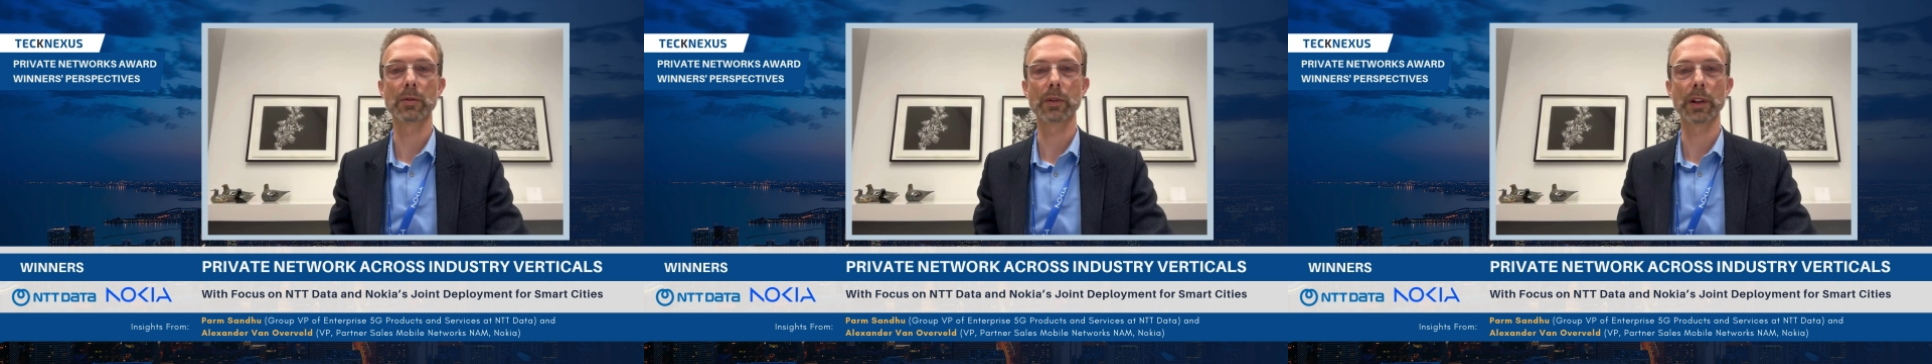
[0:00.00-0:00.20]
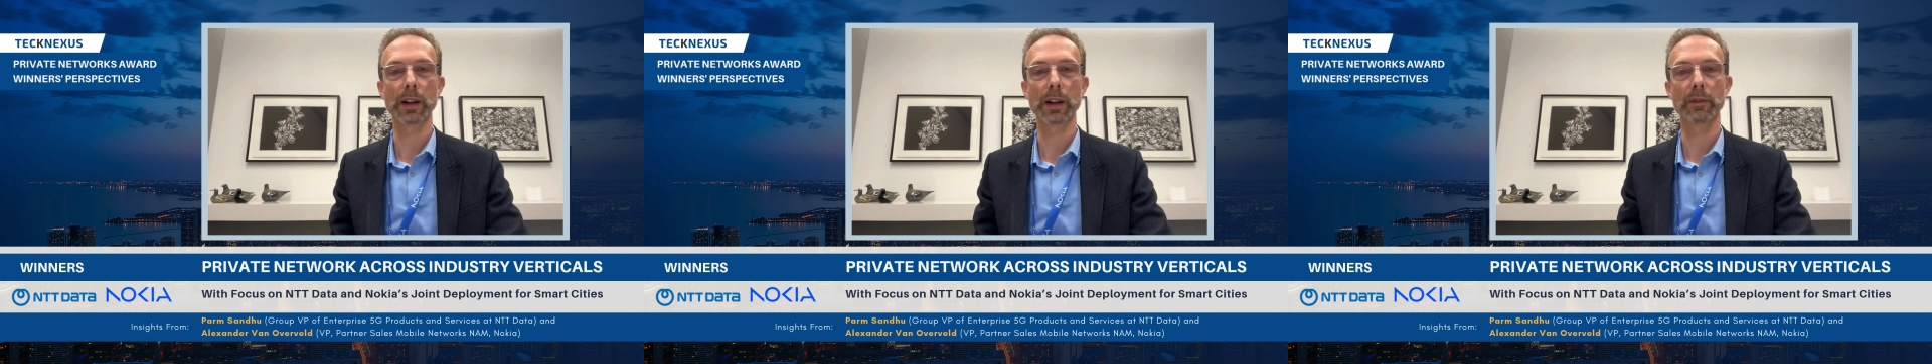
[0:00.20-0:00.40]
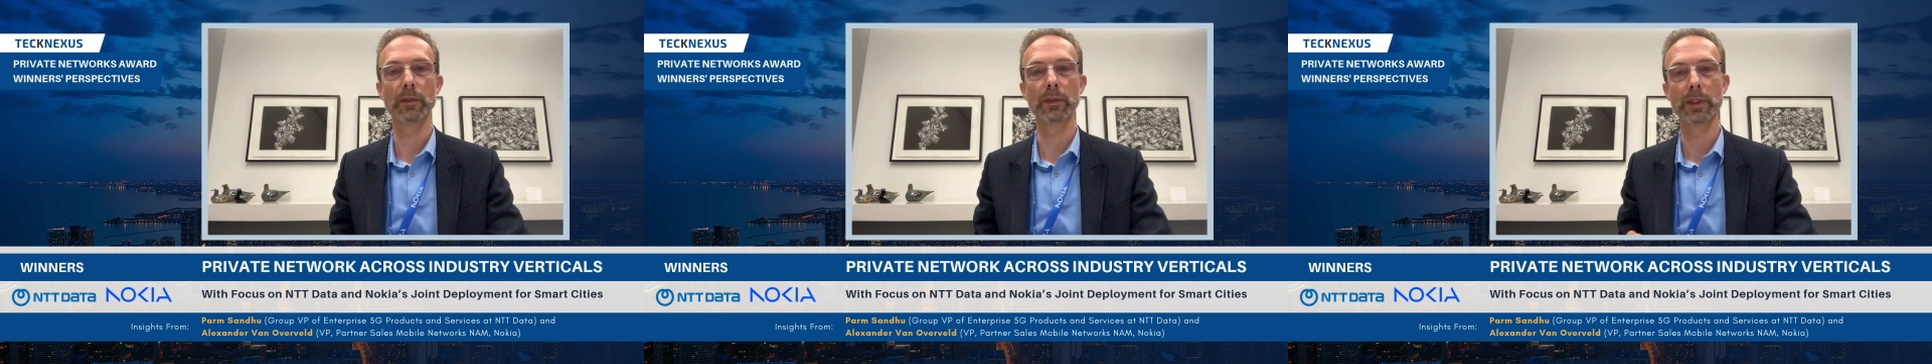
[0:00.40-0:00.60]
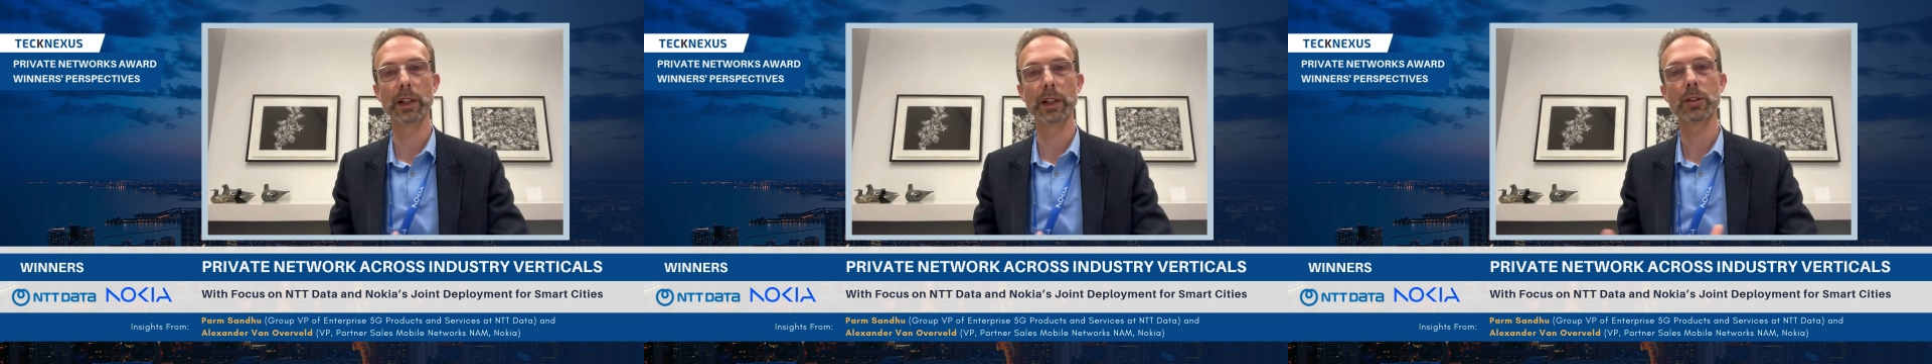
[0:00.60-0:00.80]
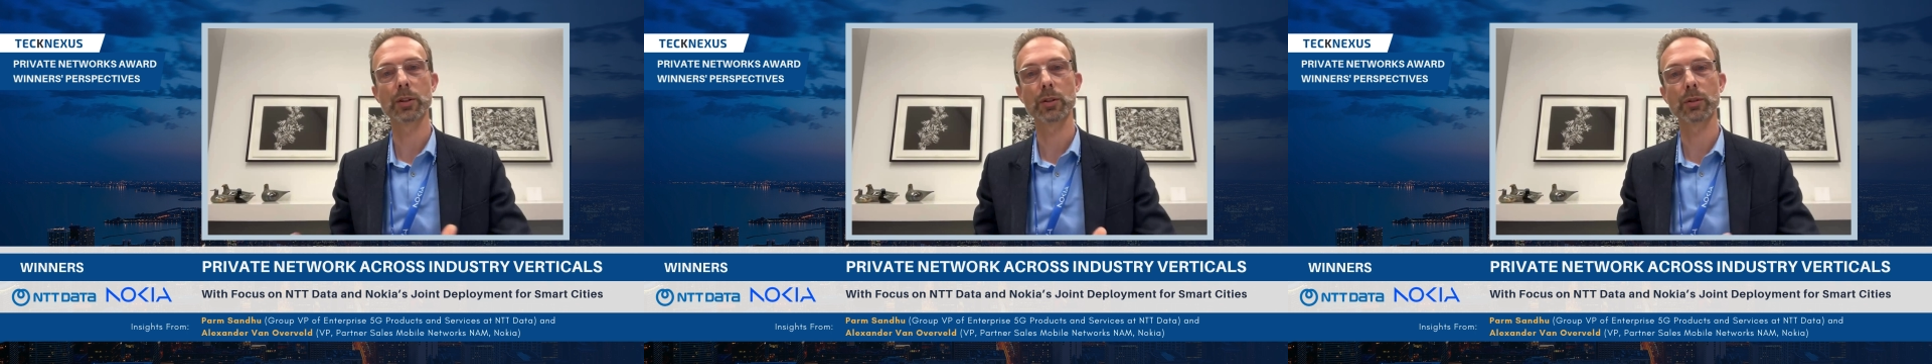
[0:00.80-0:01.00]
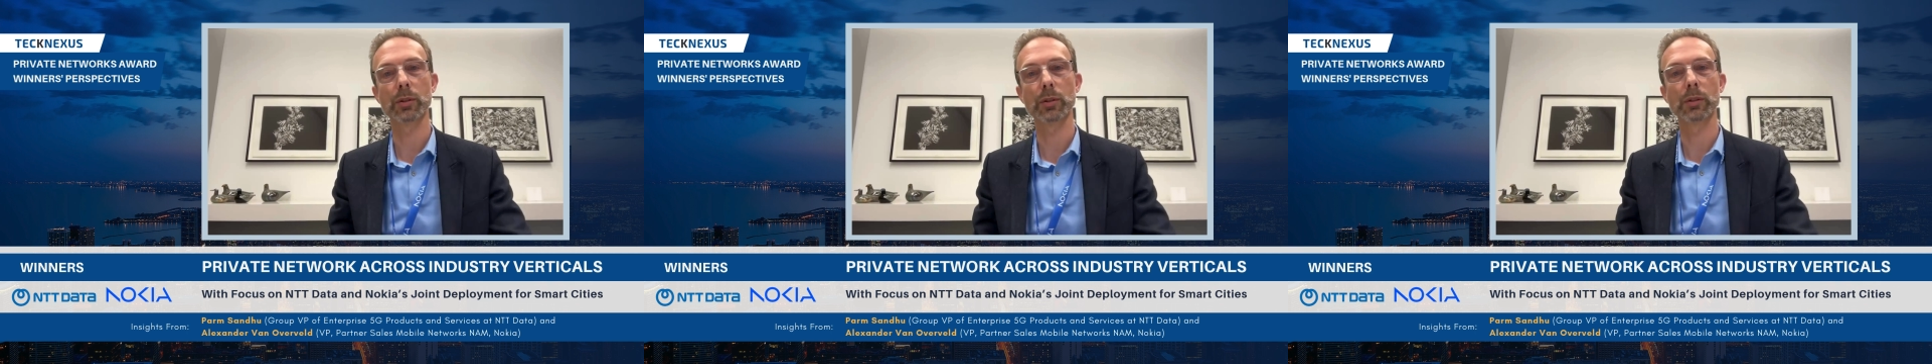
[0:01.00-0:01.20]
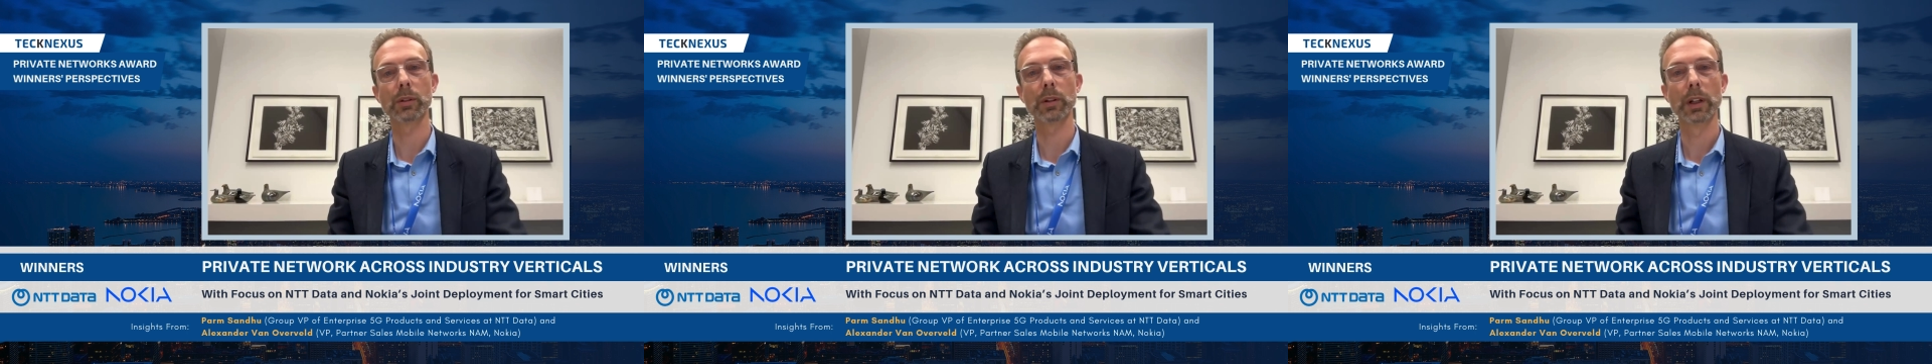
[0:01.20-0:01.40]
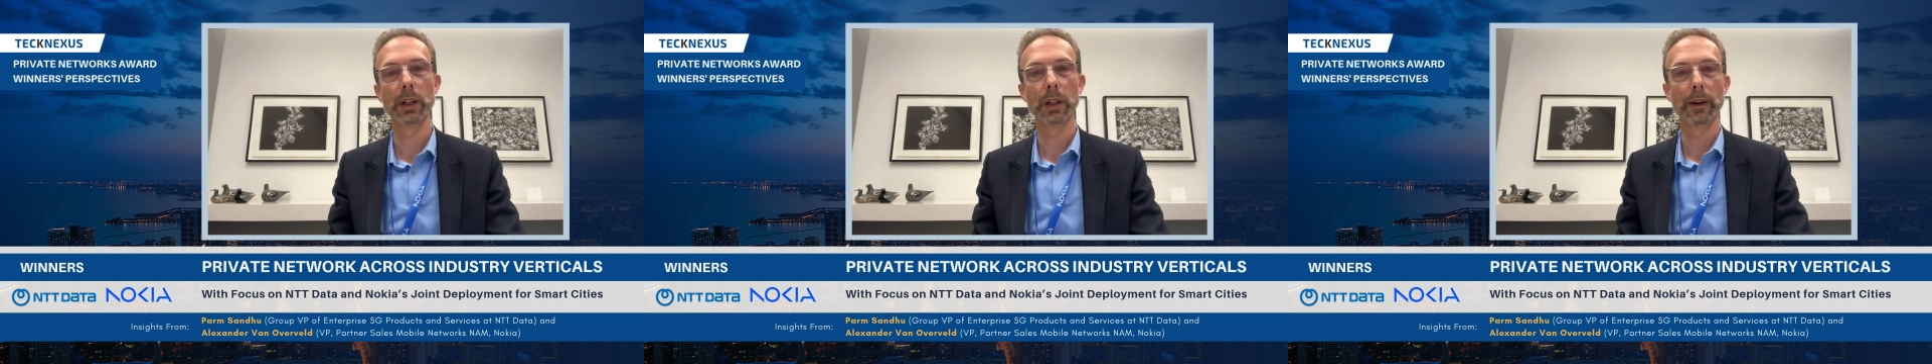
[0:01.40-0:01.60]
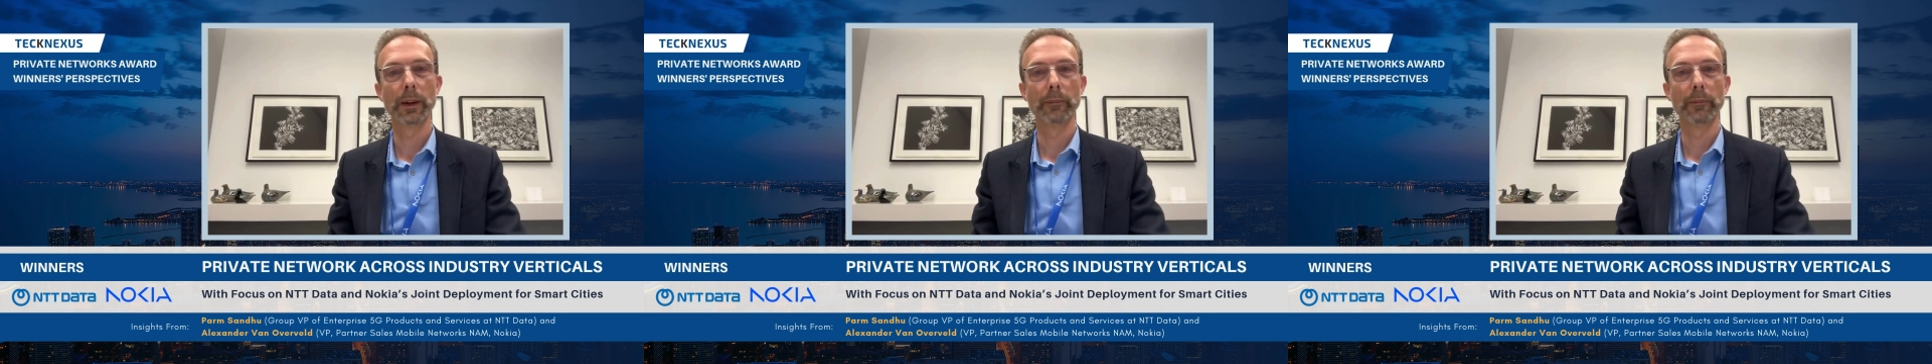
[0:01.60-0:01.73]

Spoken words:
to have very strong